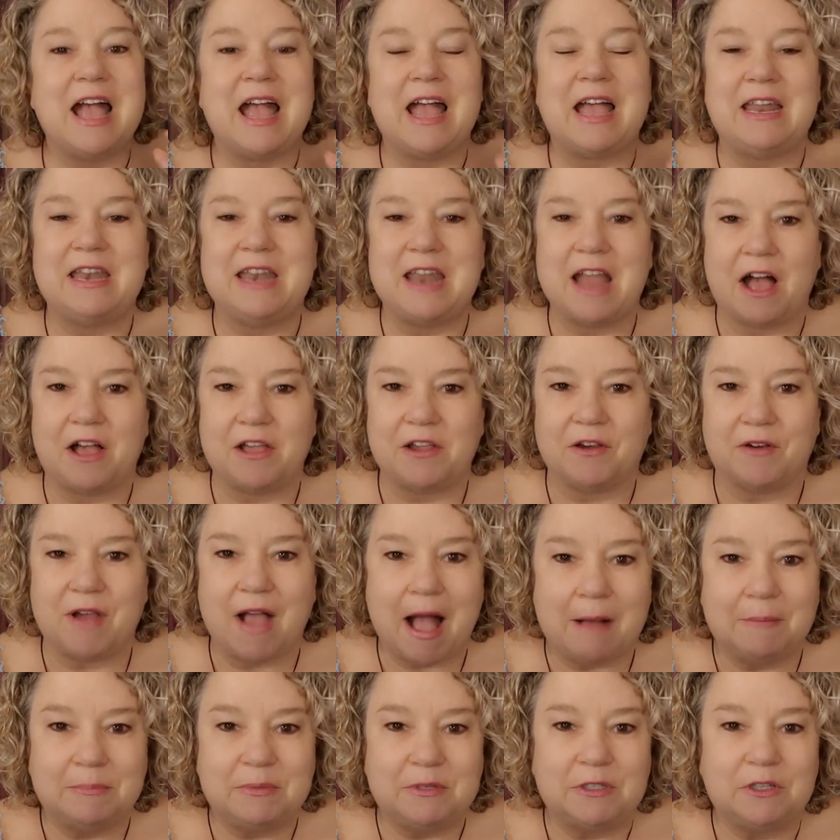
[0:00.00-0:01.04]
And now you're
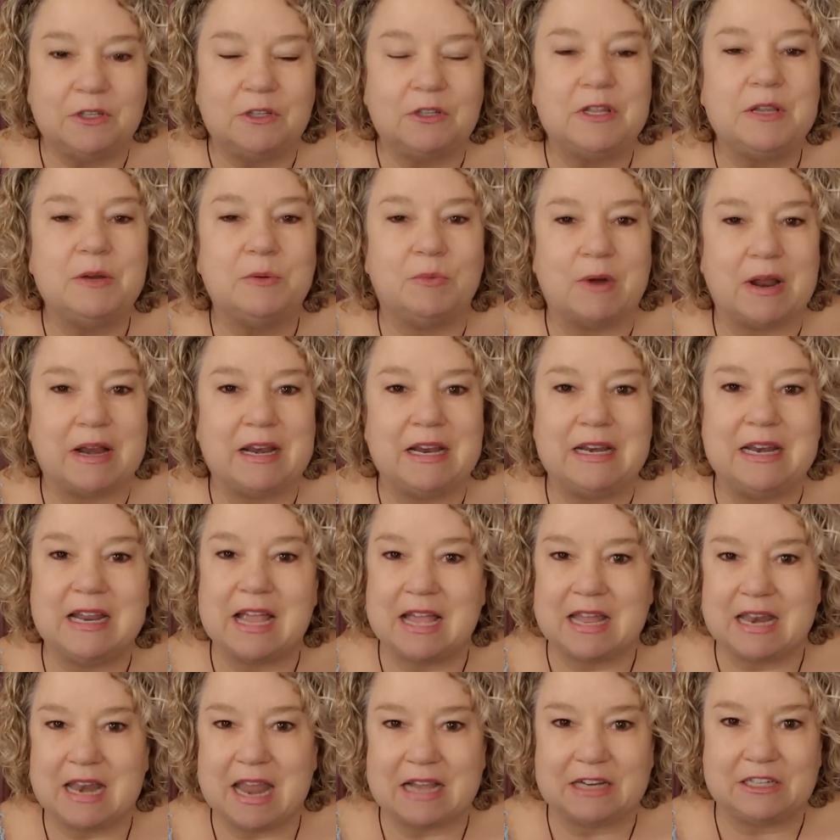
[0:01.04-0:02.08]
absolutely ready to
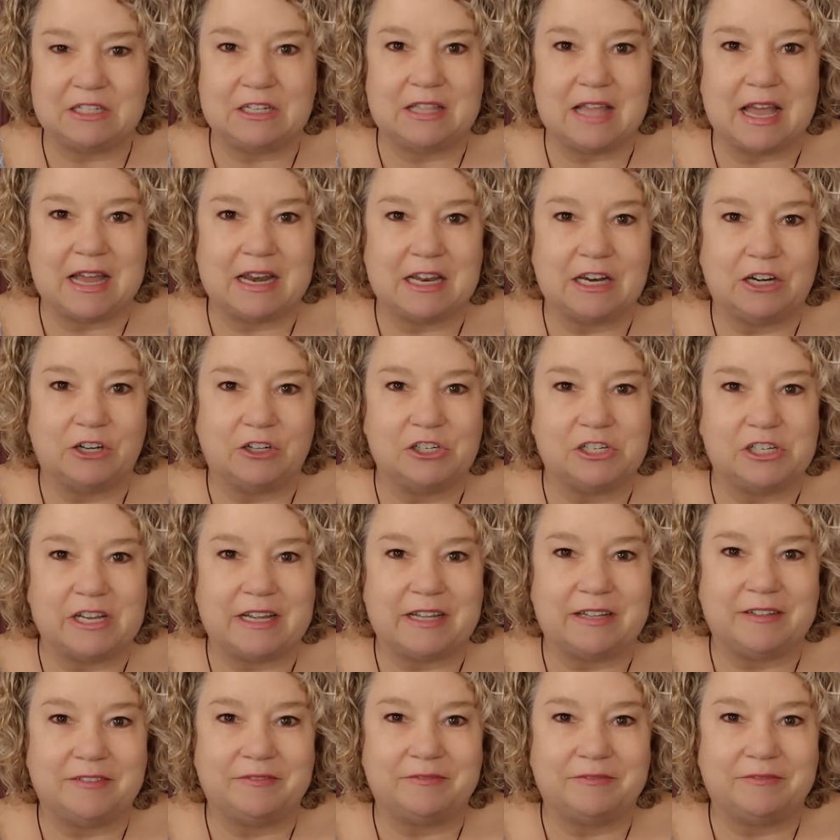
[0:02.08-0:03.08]
connect to that energy.